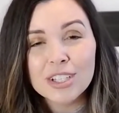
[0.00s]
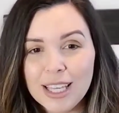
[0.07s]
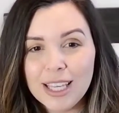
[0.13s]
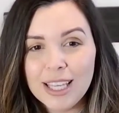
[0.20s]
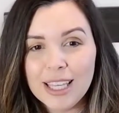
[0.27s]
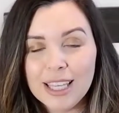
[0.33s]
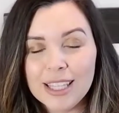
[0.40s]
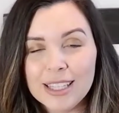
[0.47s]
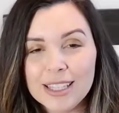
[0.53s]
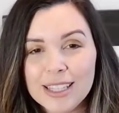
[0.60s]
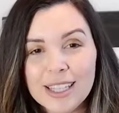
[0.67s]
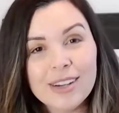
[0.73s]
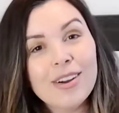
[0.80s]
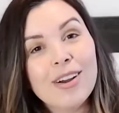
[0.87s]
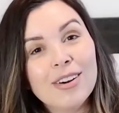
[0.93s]
And
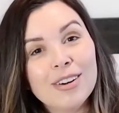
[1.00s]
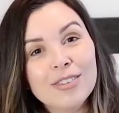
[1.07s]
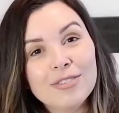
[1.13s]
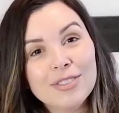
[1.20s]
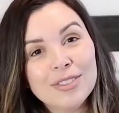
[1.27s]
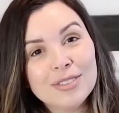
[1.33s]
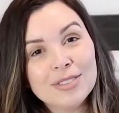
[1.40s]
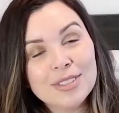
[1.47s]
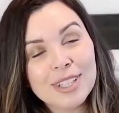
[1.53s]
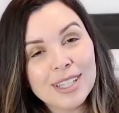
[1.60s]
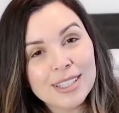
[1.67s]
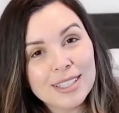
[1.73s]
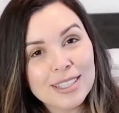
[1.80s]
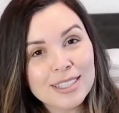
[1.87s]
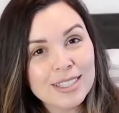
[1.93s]
there are a few
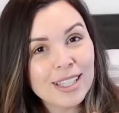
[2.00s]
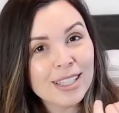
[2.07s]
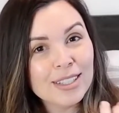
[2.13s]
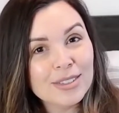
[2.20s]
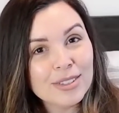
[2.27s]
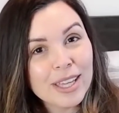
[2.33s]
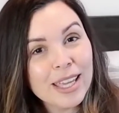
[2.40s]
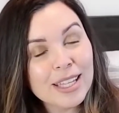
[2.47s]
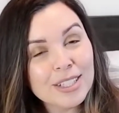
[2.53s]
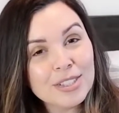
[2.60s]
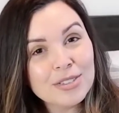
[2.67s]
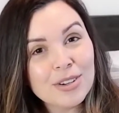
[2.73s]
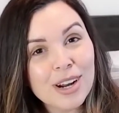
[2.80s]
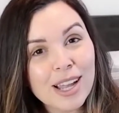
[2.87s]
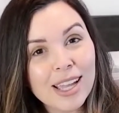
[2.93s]
techniques that you can
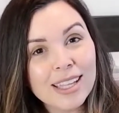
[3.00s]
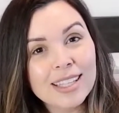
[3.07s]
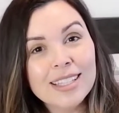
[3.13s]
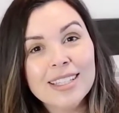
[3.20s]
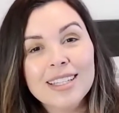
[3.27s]
try